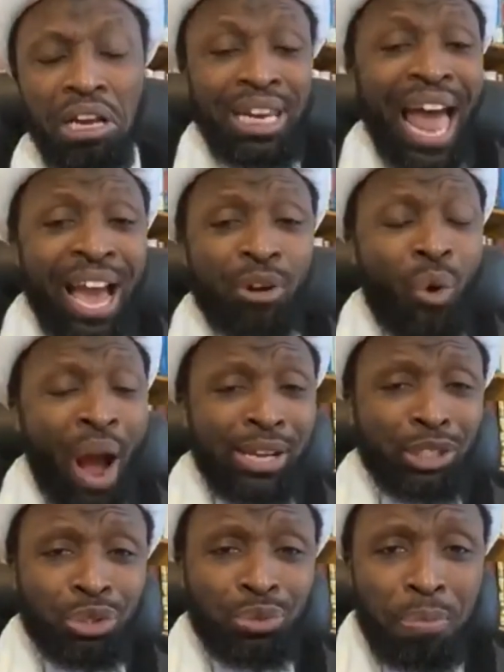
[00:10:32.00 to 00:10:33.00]

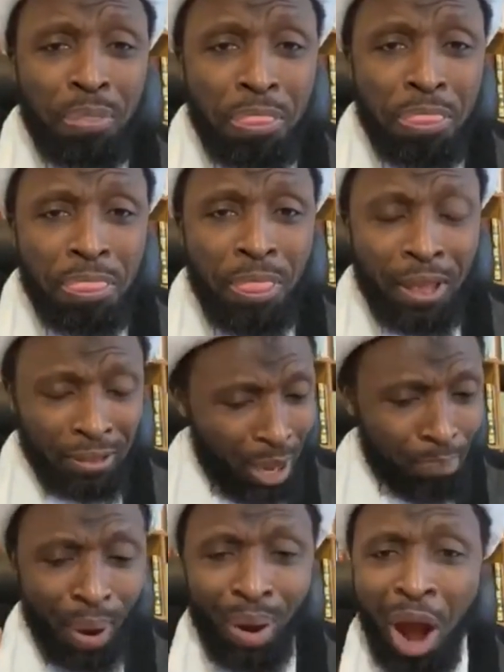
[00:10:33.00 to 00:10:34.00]
Likewise, the
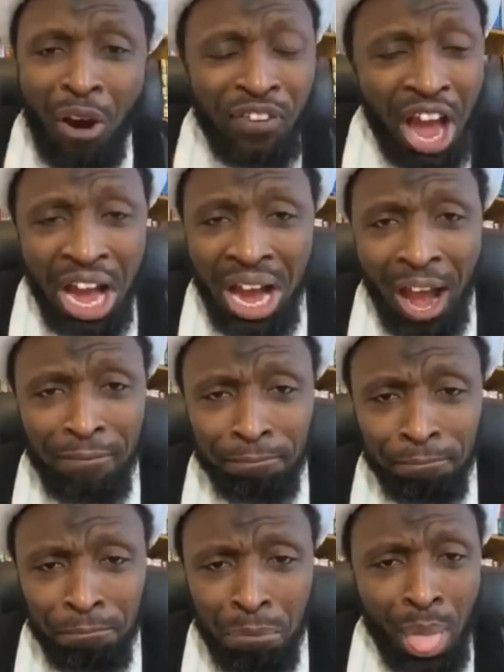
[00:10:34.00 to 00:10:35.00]
power of anger,
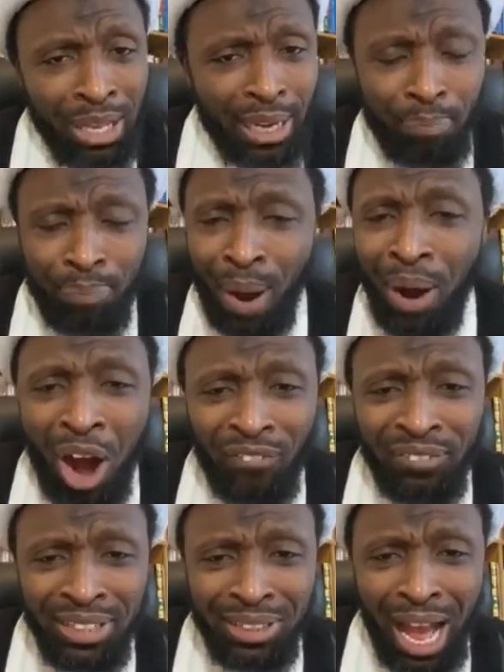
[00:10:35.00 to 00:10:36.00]
the power
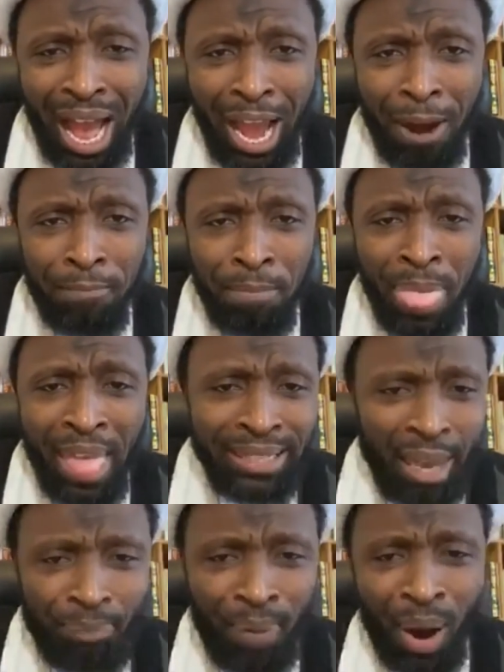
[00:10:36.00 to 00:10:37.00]
of desire,
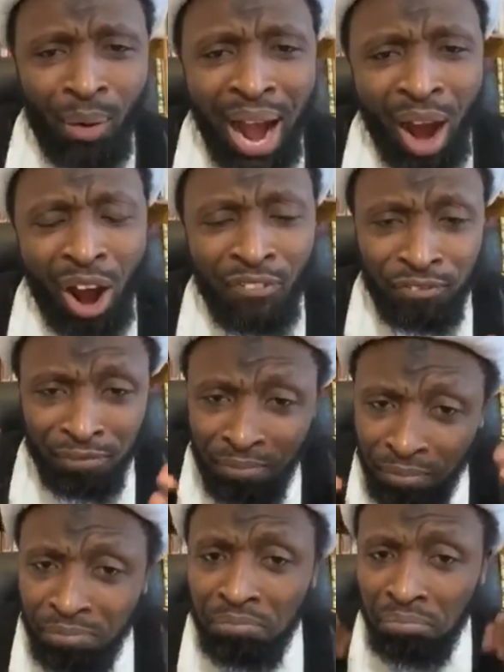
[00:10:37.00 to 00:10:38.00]
the power of
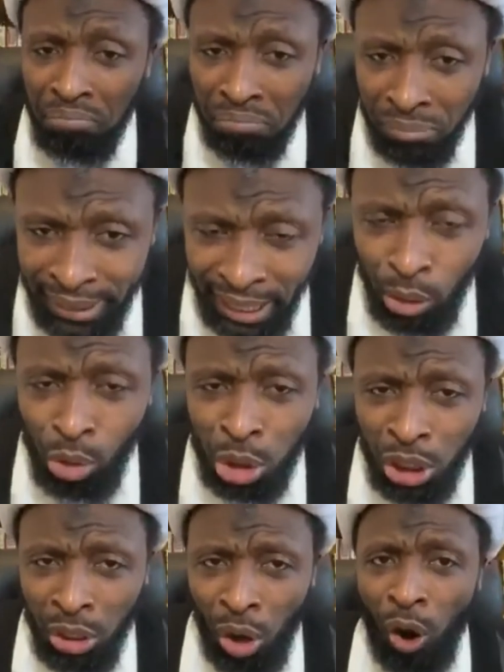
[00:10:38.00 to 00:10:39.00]

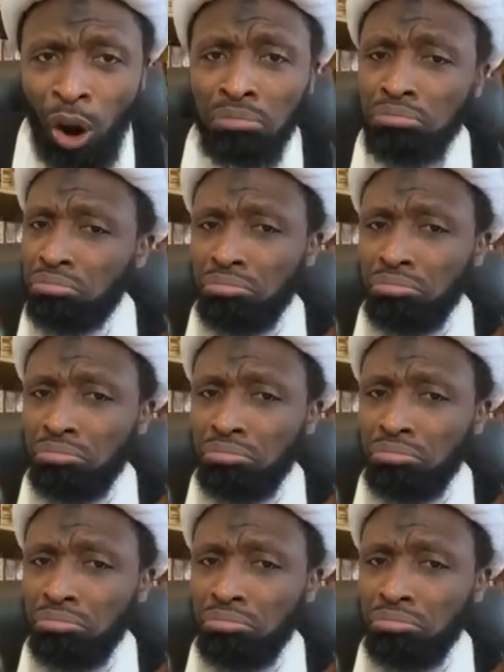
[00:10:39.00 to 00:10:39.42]
delusion or